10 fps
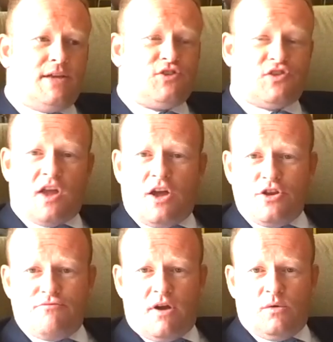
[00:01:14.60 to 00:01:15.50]
To start a
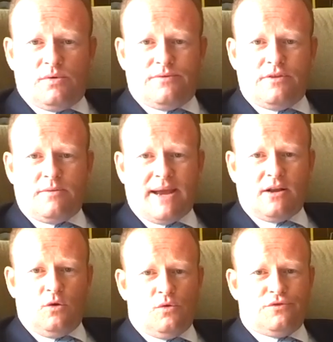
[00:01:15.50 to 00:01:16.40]
new role that the bank
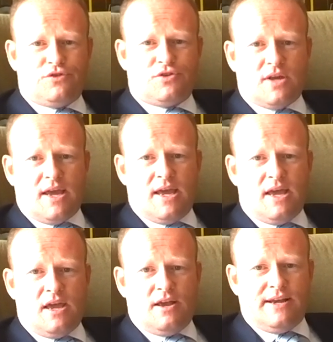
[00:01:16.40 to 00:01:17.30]
launched
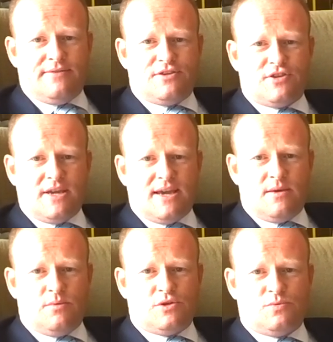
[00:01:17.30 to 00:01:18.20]
earlier this year,
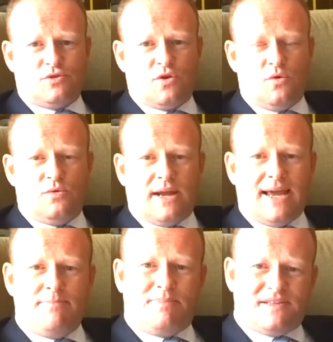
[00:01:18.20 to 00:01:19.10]
which was called
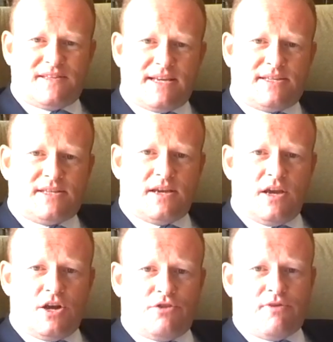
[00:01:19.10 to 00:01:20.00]
a business
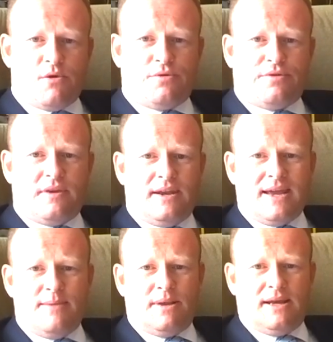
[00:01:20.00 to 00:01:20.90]
growth
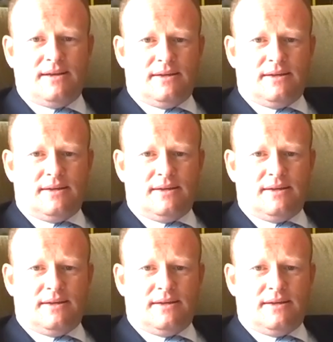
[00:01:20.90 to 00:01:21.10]
enabler.